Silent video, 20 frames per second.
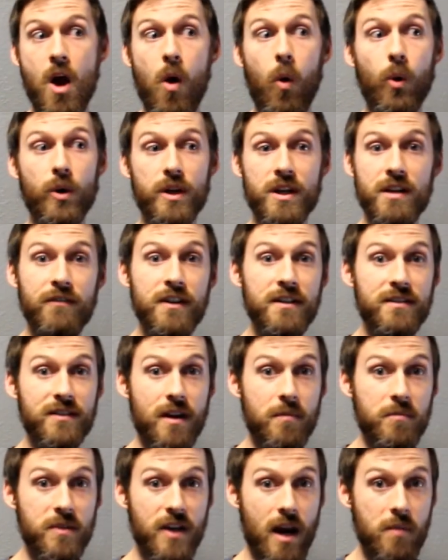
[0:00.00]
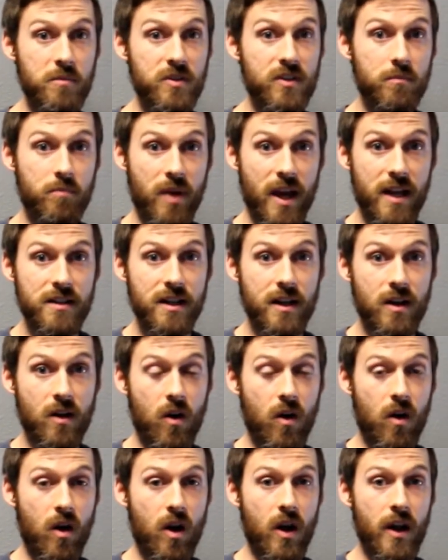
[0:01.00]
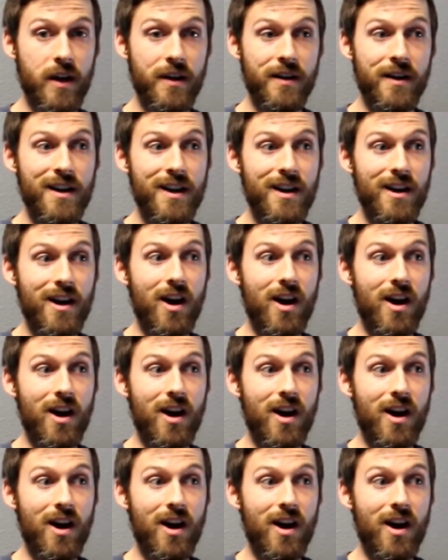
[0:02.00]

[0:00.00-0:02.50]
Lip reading: or even sometimes, depending on